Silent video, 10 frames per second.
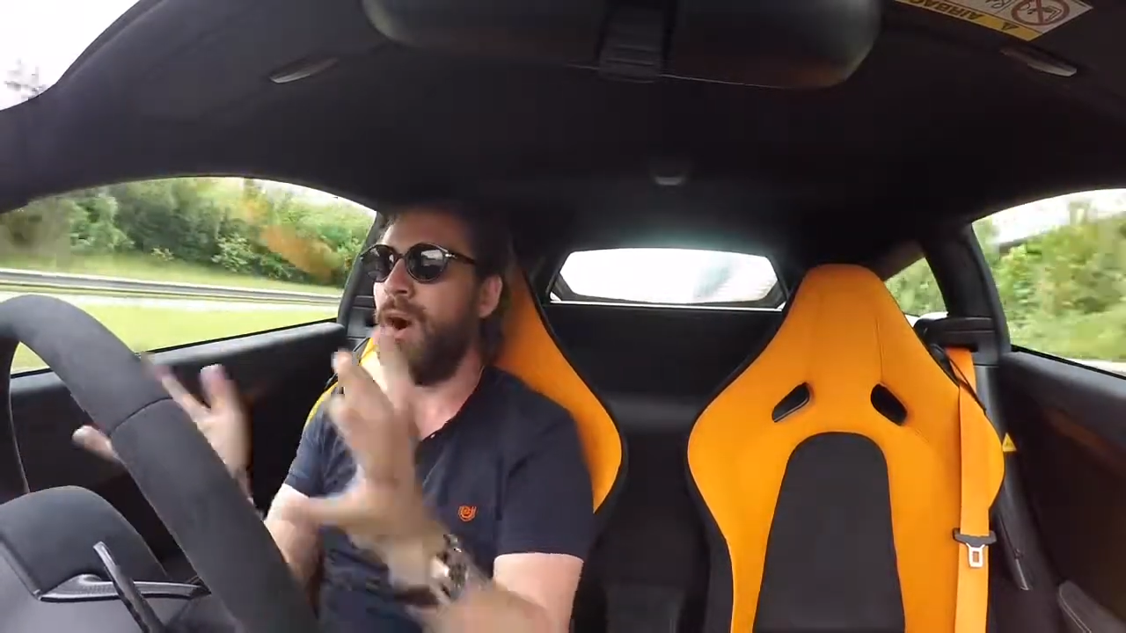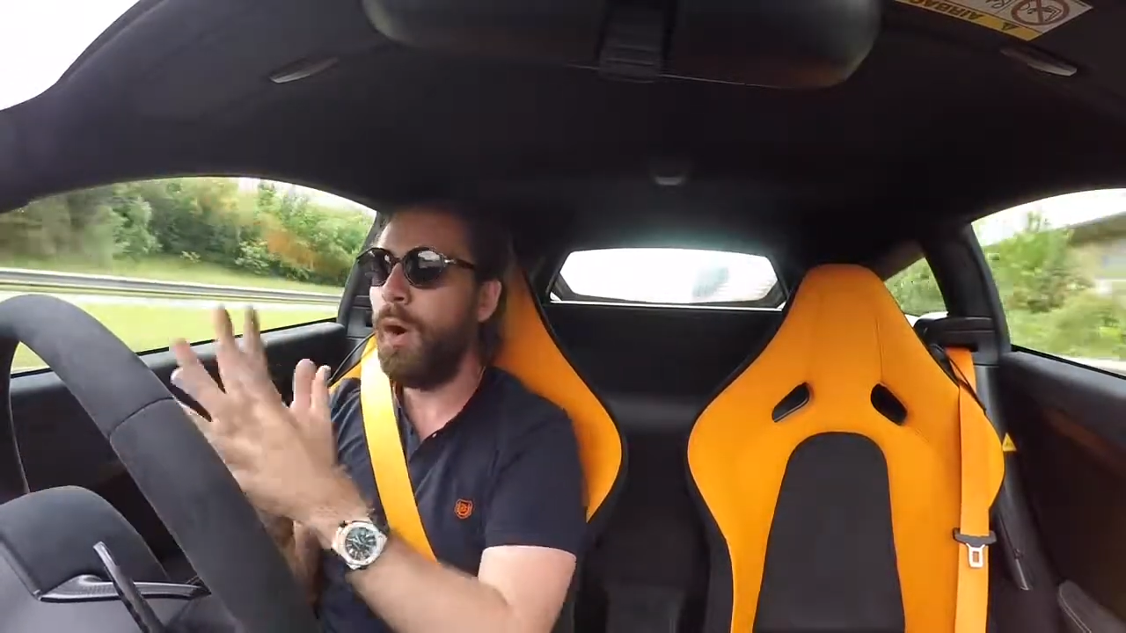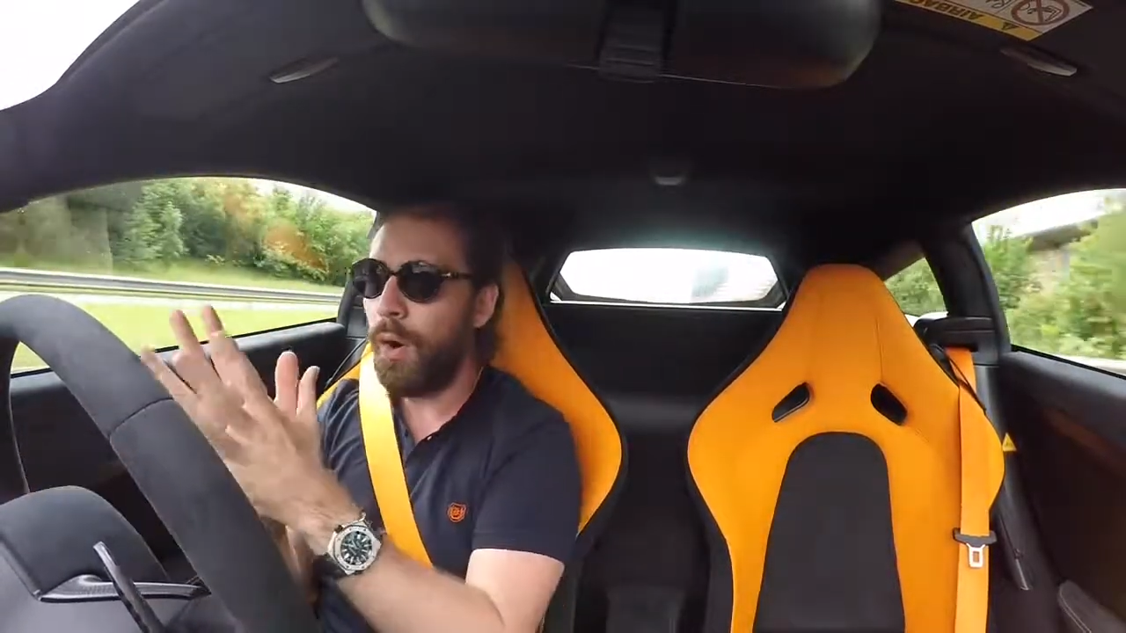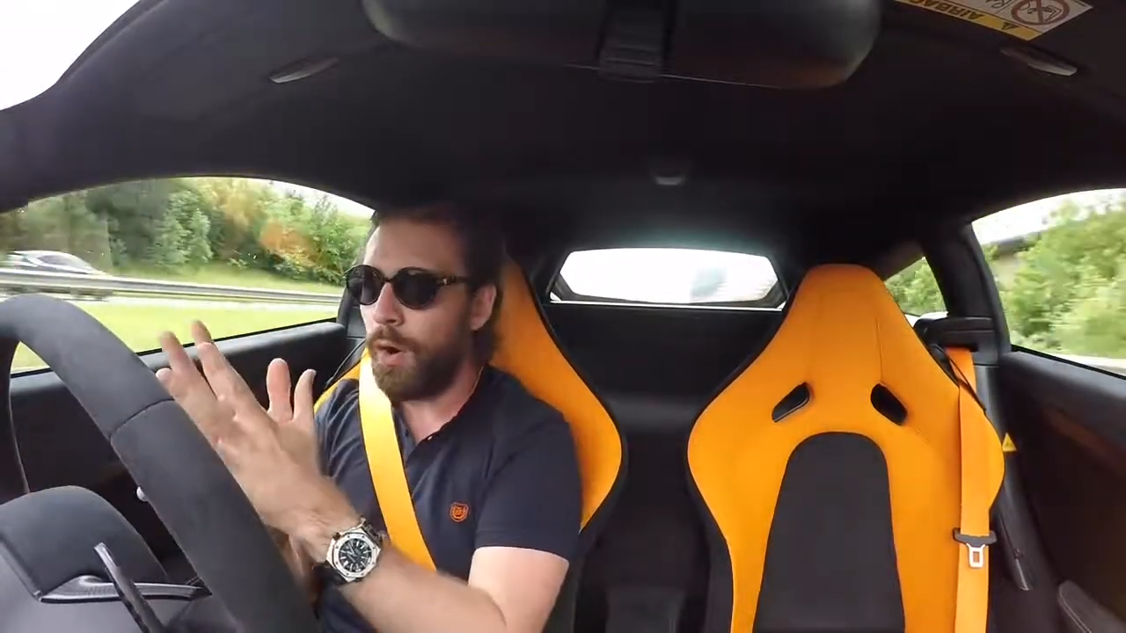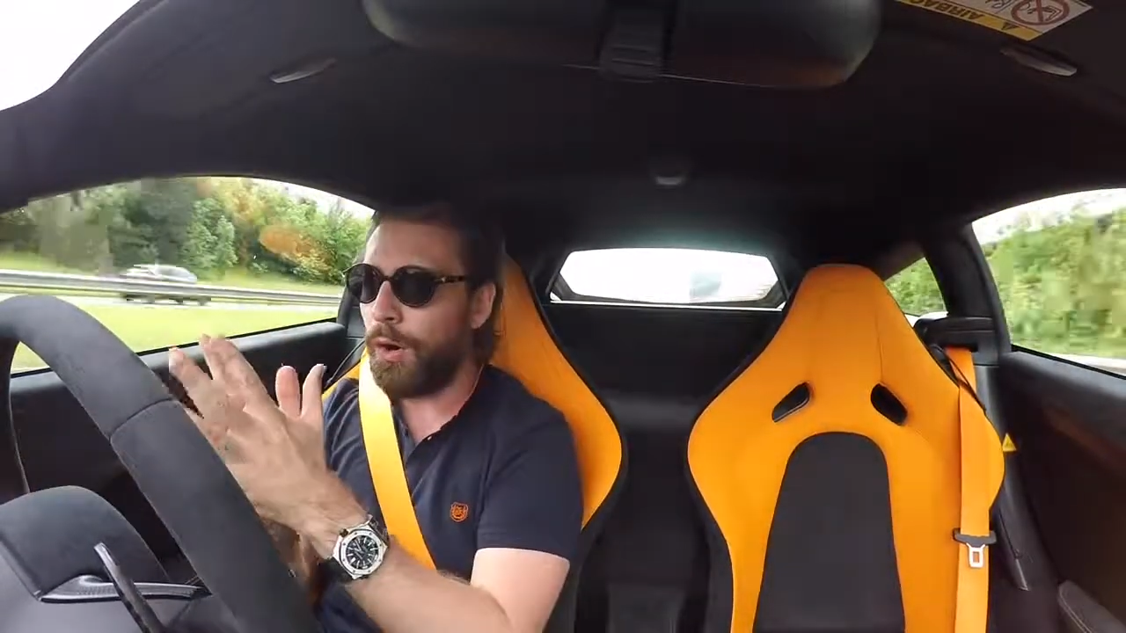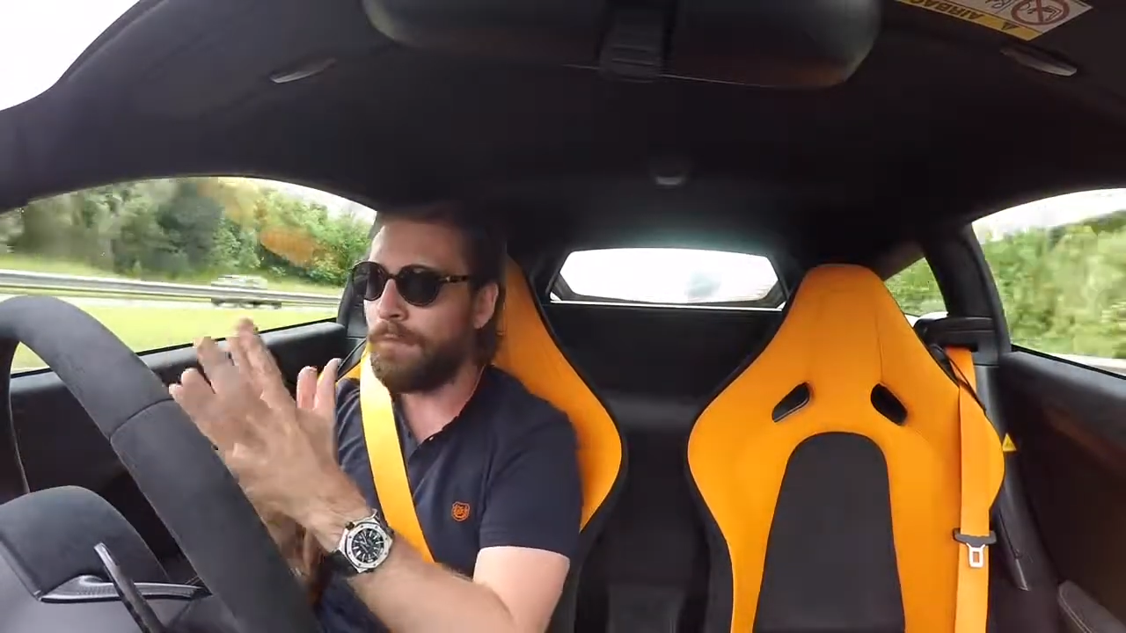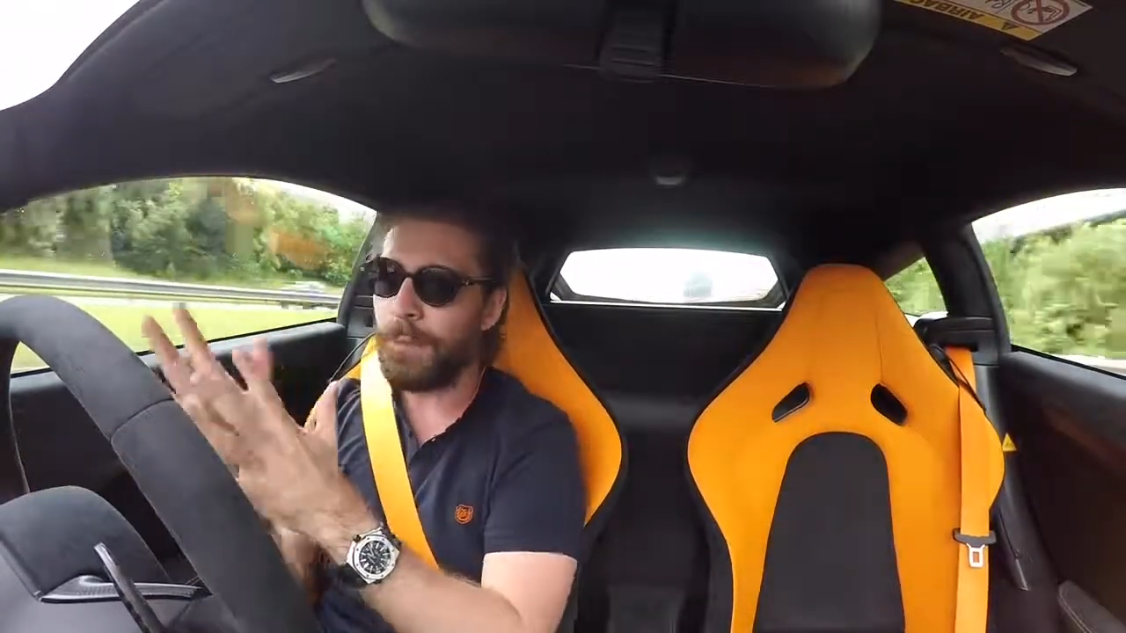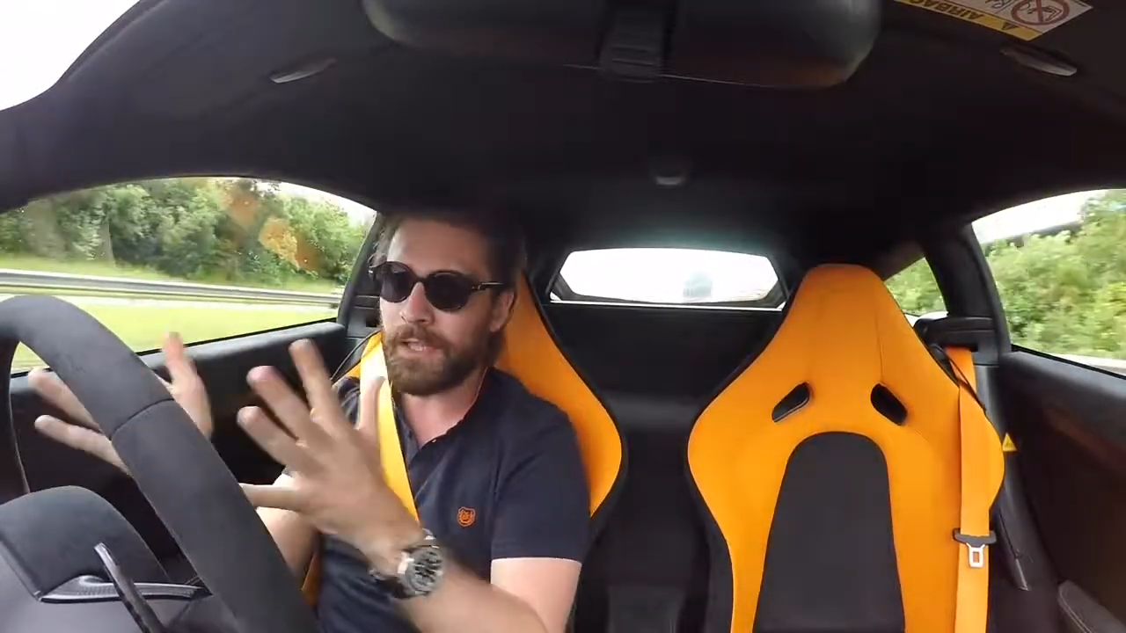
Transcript: or if